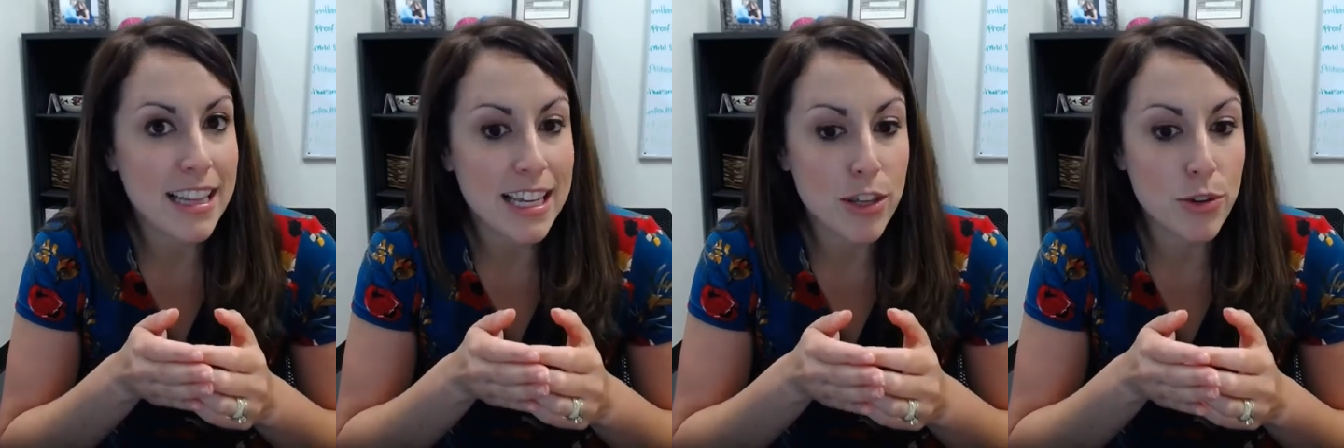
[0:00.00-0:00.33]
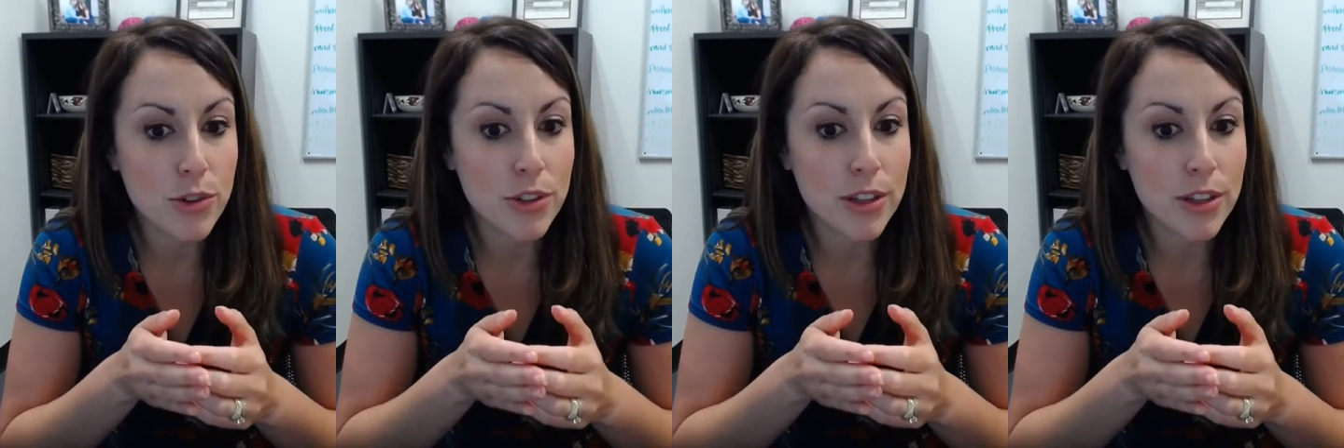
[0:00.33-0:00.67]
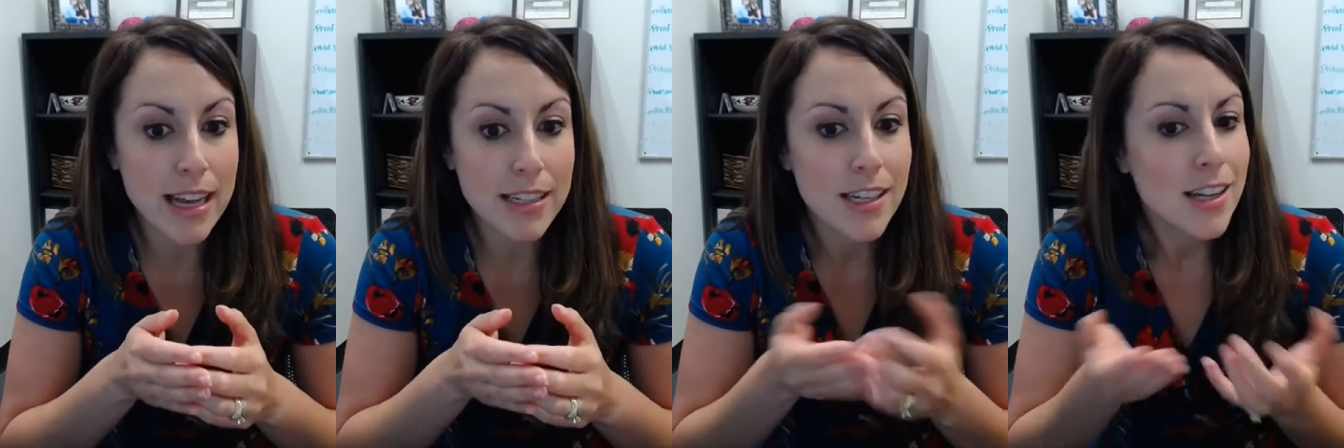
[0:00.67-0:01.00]
that you
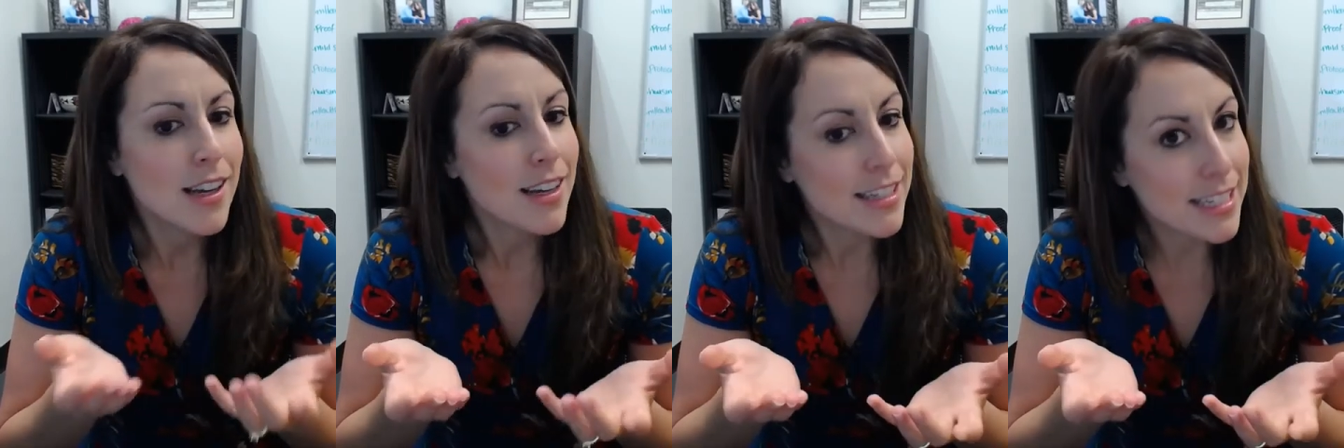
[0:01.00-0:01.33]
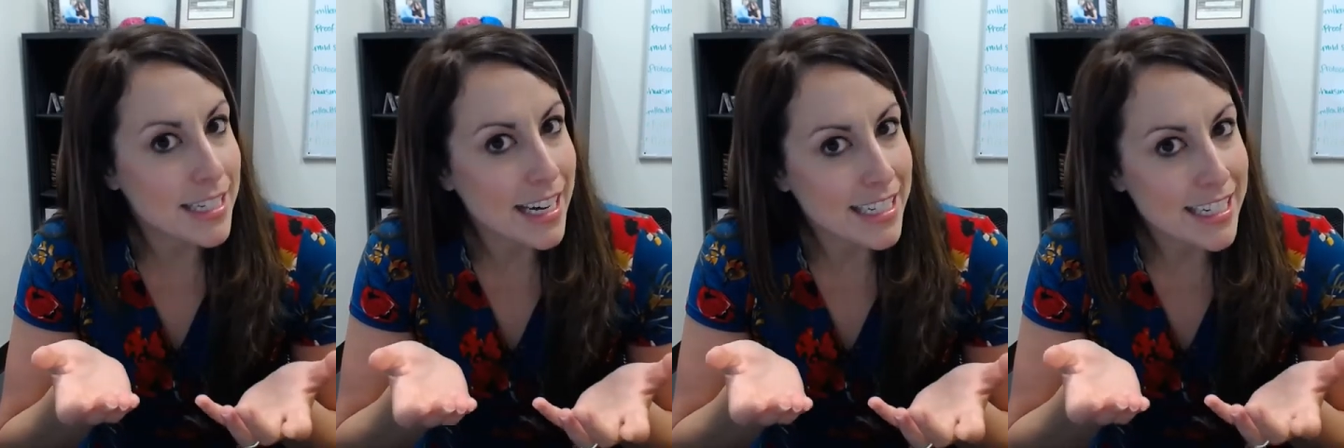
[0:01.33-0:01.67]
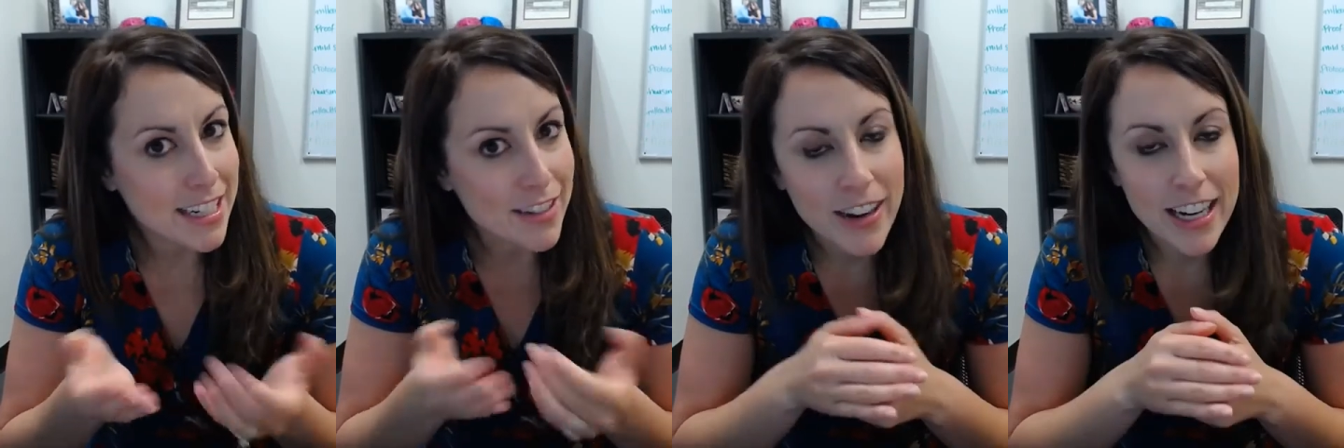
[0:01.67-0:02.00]
collect,
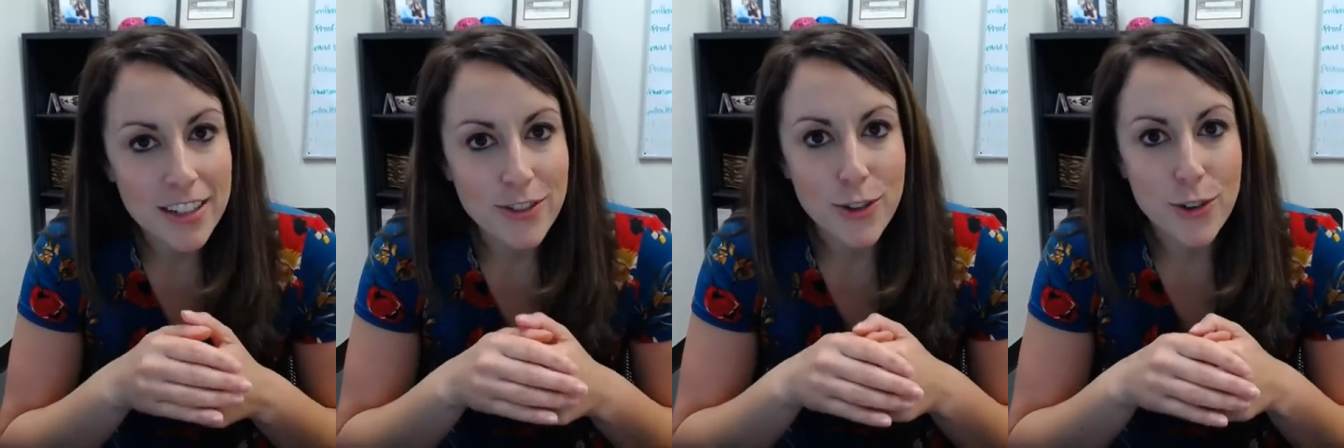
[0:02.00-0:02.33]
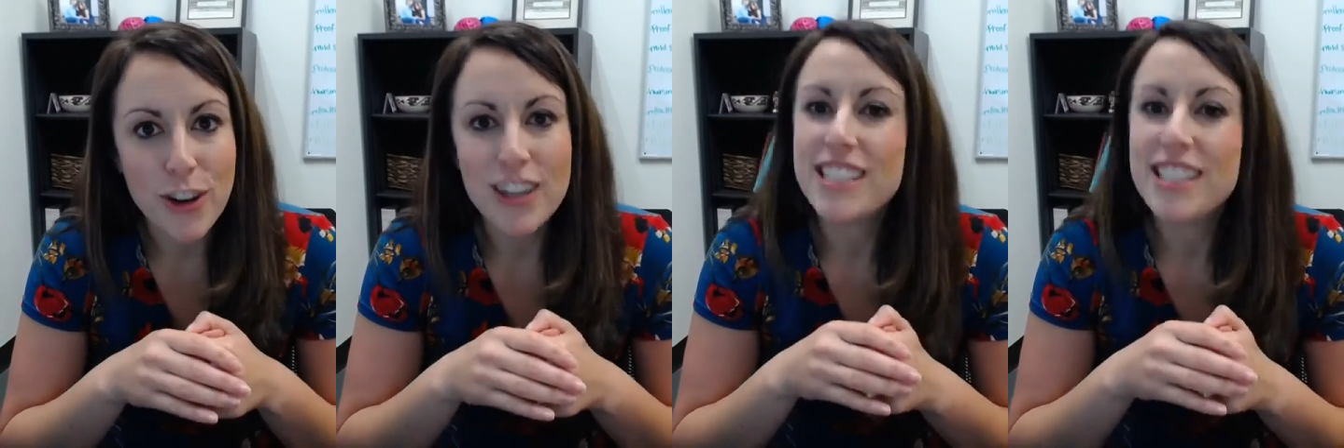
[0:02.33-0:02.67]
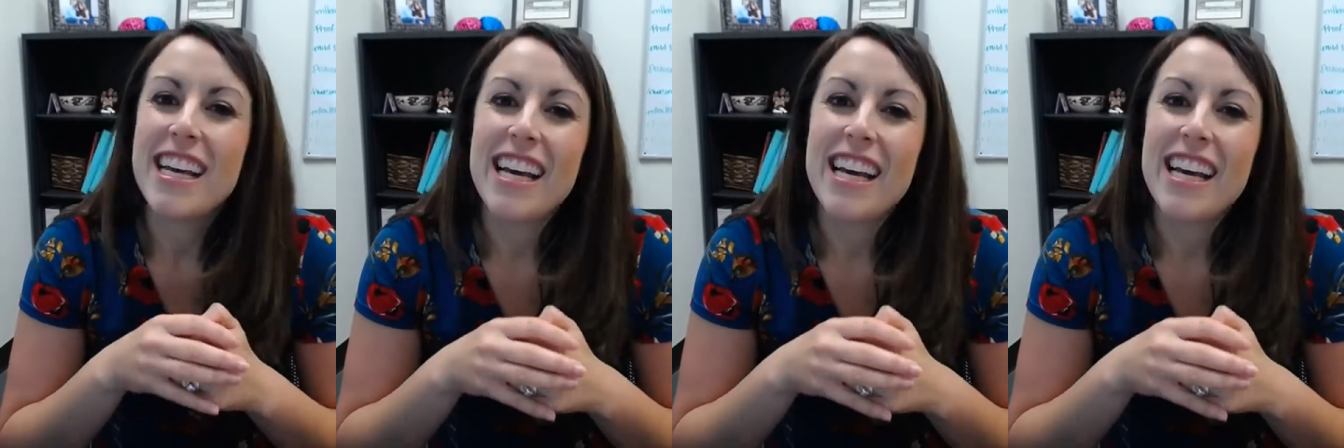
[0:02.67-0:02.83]
de-identified of course,